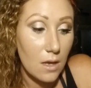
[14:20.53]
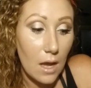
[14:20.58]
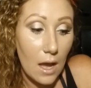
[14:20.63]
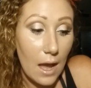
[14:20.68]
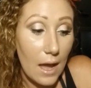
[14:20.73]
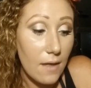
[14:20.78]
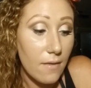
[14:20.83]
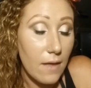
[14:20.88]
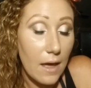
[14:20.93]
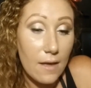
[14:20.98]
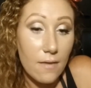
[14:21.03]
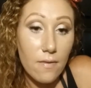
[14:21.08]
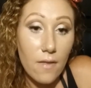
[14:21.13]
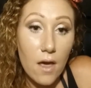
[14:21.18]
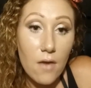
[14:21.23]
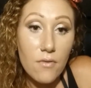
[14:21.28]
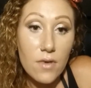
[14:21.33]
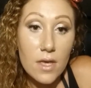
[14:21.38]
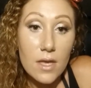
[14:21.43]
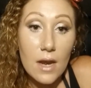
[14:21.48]
I
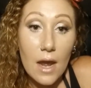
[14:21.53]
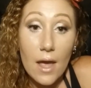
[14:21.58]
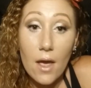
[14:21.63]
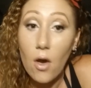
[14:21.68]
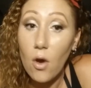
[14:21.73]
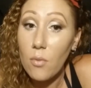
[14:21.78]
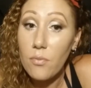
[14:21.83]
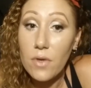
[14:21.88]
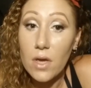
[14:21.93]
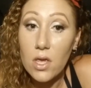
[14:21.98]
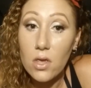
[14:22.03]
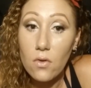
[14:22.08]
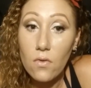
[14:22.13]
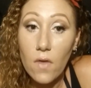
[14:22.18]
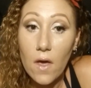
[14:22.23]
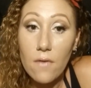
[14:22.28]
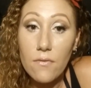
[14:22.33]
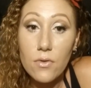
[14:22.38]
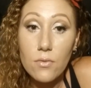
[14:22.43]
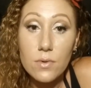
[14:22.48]
love it. I hope that you
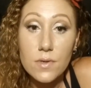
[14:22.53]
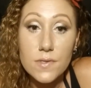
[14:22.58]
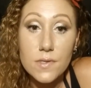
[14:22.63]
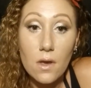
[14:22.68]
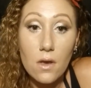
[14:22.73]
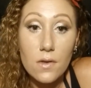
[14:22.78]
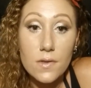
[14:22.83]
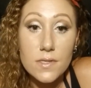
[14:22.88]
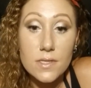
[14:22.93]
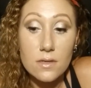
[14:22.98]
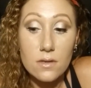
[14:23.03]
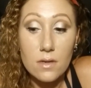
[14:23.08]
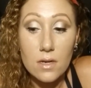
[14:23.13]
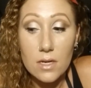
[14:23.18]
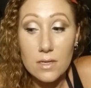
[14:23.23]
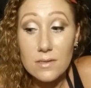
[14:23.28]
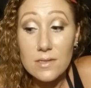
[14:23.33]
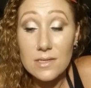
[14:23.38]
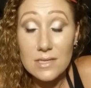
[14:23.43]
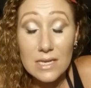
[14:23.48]
love the results
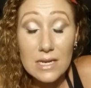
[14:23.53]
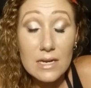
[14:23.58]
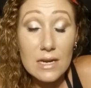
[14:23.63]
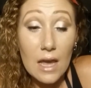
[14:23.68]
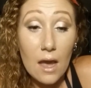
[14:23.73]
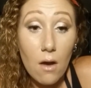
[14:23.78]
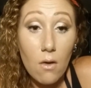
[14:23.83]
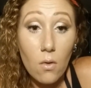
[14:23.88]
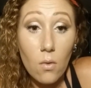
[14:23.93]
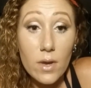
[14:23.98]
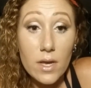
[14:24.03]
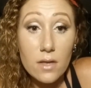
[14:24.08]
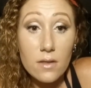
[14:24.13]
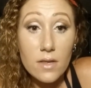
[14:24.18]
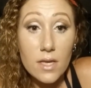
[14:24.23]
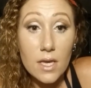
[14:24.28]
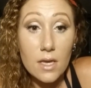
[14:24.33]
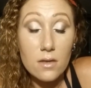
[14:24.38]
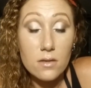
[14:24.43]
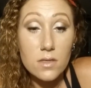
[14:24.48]
and seeing how
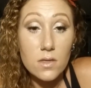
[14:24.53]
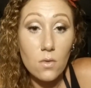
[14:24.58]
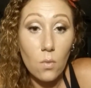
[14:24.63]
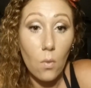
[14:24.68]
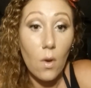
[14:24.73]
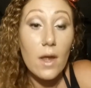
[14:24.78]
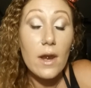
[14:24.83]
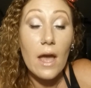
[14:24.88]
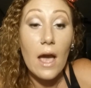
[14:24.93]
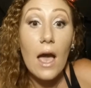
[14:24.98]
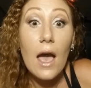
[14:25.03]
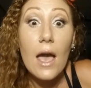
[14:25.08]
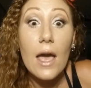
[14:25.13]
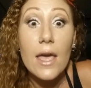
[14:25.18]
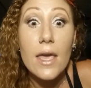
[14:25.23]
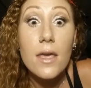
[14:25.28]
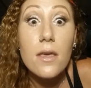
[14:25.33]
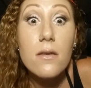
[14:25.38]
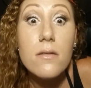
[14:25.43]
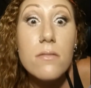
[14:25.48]
quickly to one
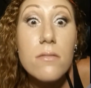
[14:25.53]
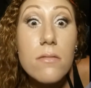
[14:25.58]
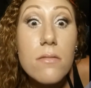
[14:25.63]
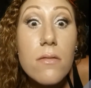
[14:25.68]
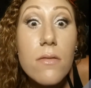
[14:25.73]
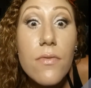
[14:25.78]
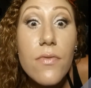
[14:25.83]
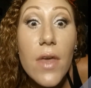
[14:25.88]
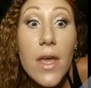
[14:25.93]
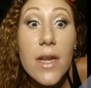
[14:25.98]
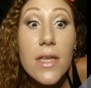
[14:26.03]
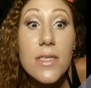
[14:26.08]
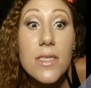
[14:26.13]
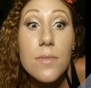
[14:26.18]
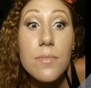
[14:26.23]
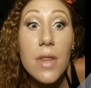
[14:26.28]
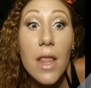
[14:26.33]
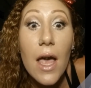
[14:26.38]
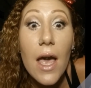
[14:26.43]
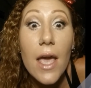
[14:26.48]
eye that it's
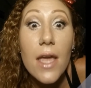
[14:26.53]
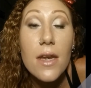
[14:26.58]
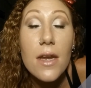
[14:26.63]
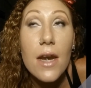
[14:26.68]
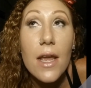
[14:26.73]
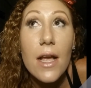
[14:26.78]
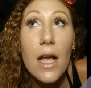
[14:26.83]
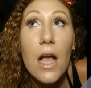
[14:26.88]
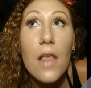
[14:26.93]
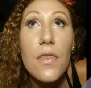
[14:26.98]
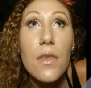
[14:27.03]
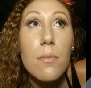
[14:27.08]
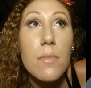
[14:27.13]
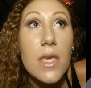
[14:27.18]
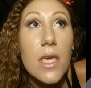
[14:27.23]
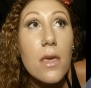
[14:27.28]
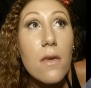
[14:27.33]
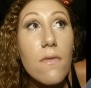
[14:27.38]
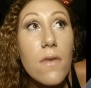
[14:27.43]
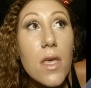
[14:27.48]
applied, and I got them
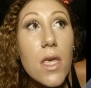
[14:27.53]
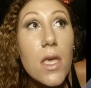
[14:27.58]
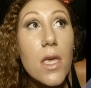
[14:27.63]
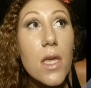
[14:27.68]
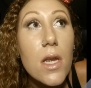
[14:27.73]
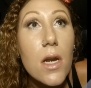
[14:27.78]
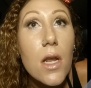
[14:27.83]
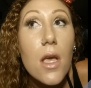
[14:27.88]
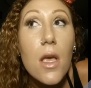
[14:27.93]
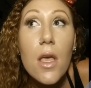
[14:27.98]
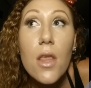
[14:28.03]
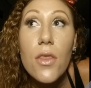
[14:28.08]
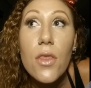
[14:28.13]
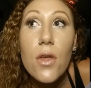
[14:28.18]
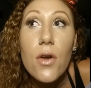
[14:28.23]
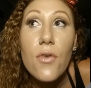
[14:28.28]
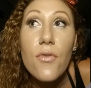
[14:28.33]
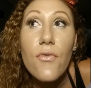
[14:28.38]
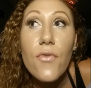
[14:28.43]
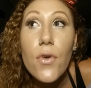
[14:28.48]
even.
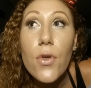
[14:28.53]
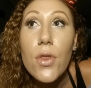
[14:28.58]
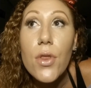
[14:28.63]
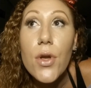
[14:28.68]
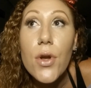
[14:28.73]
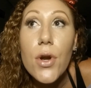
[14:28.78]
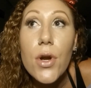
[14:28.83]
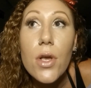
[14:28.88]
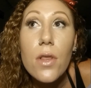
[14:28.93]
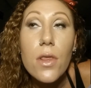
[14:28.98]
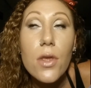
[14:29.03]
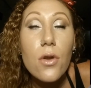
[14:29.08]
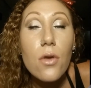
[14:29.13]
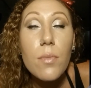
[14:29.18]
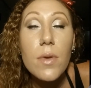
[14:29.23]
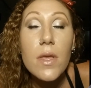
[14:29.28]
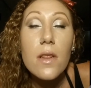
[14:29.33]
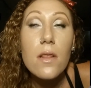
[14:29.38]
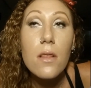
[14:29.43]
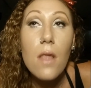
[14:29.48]
They're fuller, a little
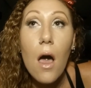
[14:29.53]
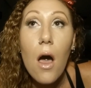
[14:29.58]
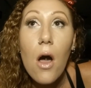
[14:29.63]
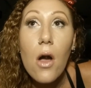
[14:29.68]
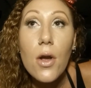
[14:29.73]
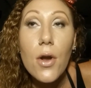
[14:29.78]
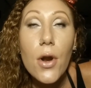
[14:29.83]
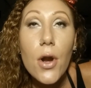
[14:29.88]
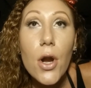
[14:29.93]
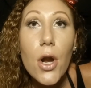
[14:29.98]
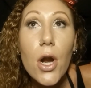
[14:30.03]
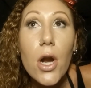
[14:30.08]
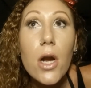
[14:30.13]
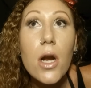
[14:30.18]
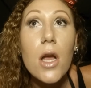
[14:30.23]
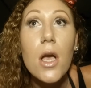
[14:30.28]
bit longer.